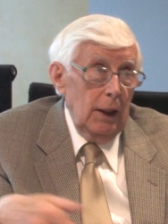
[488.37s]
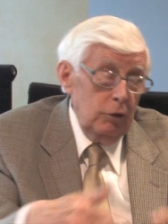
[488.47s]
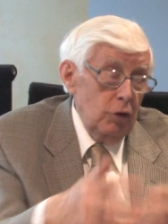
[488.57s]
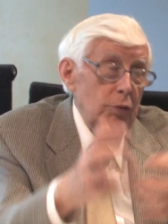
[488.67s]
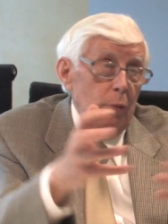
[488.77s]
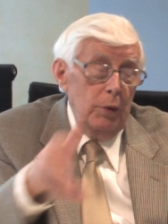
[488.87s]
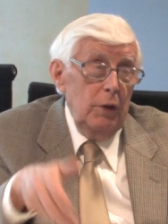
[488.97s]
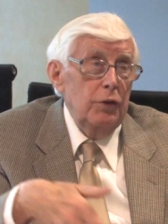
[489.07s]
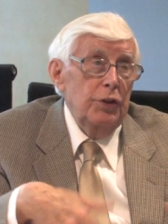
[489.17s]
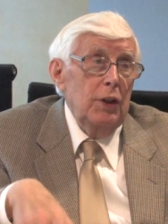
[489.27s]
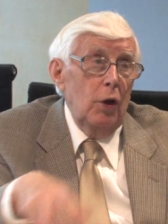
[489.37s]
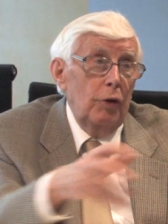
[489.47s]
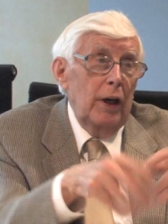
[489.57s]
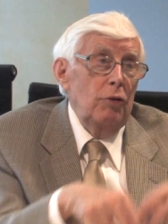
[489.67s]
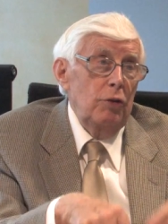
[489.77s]
Of course, when you have sea
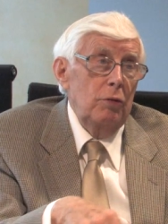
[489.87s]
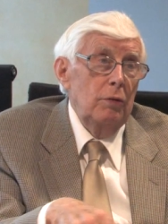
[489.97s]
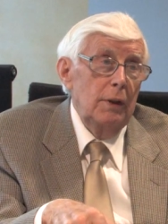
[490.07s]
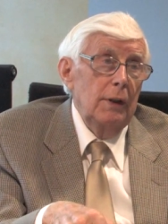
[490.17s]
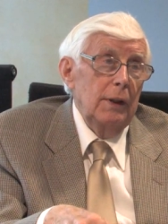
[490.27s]
all round you,